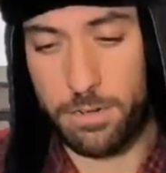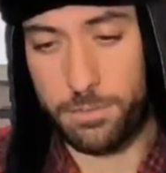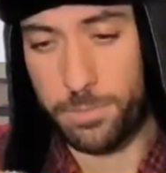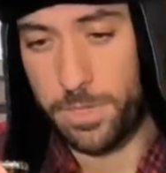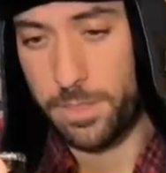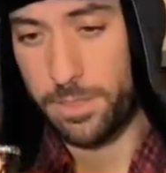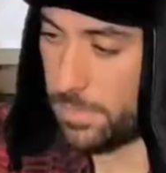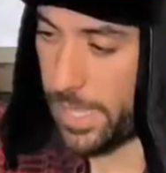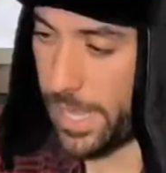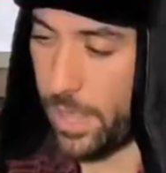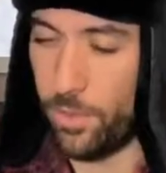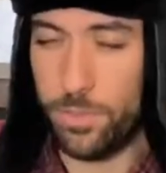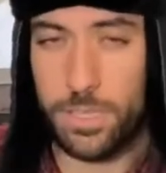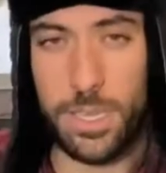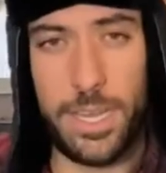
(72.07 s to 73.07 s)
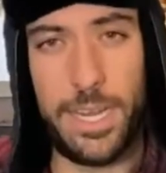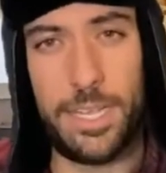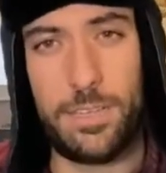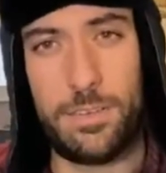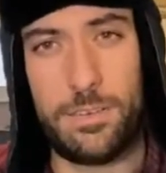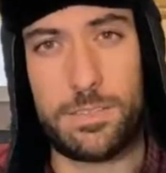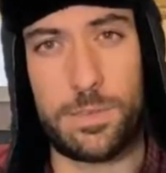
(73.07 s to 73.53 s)
with elk
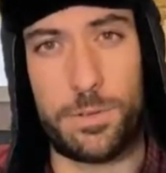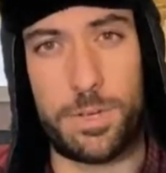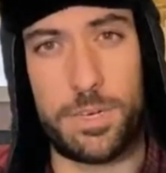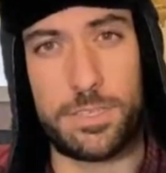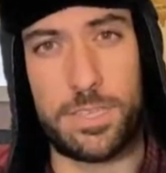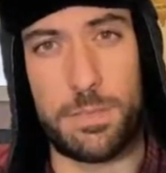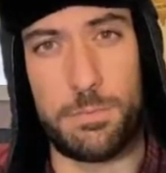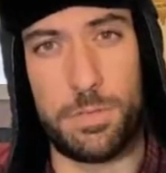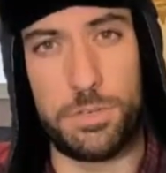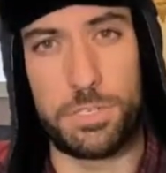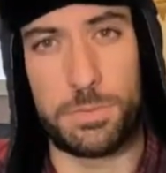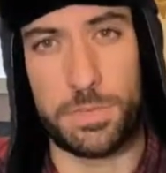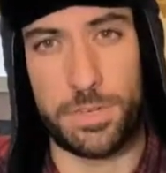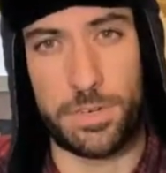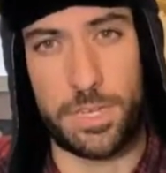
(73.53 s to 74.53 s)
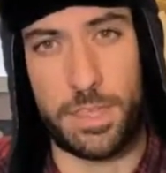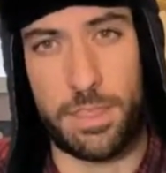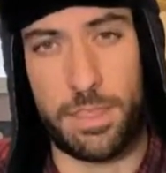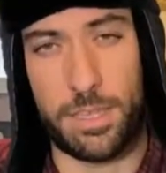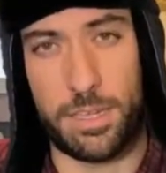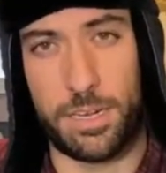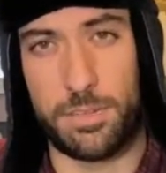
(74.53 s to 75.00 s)
antlers. I wanted to say moose, but they're not
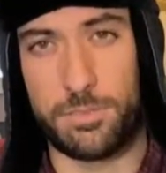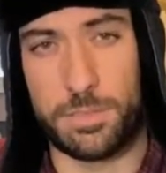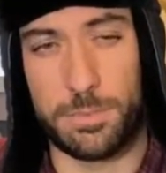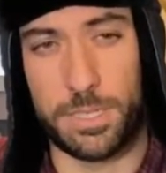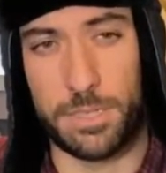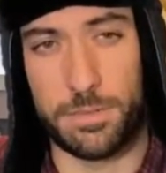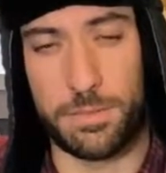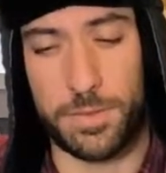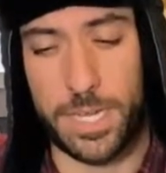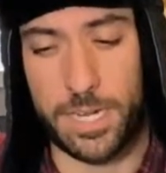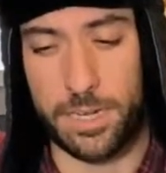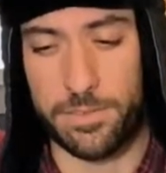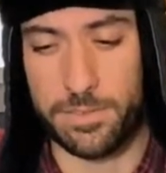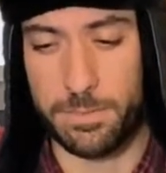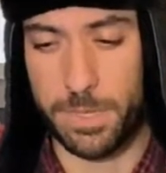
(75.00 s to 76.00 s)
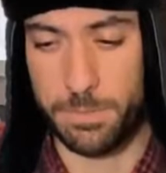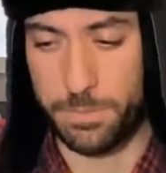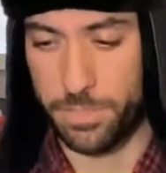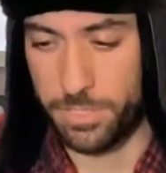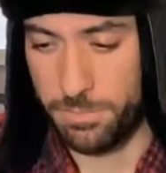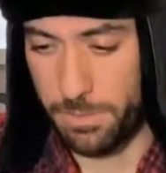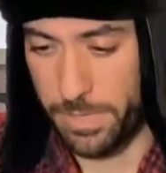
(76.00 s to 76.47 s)
thick enough to be wide enough to be a
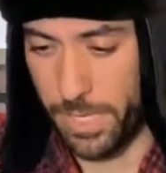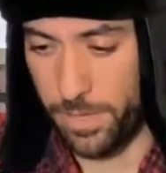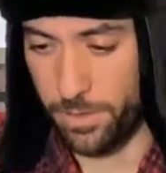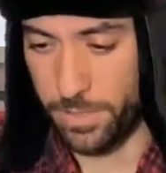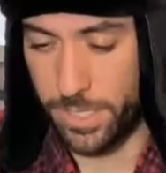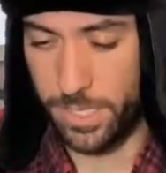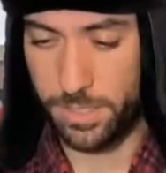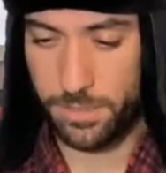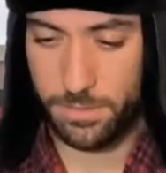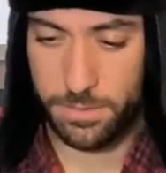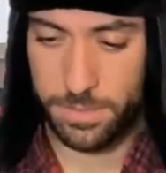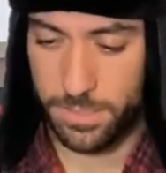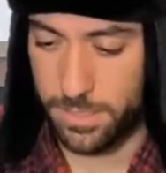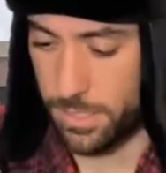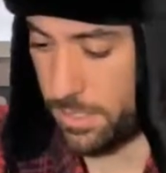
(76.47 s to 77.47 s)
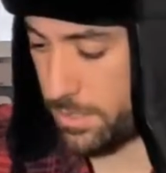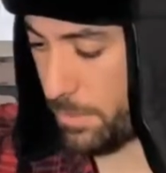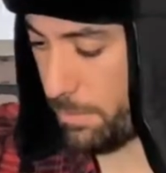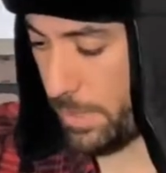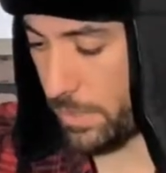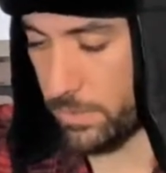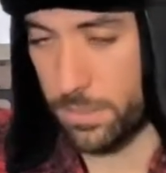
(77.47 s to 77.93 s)
moose. Maybe elk antlers. It's a
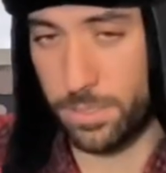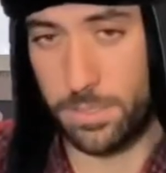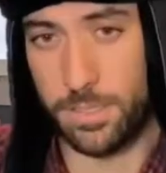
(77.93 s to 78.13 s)
belk,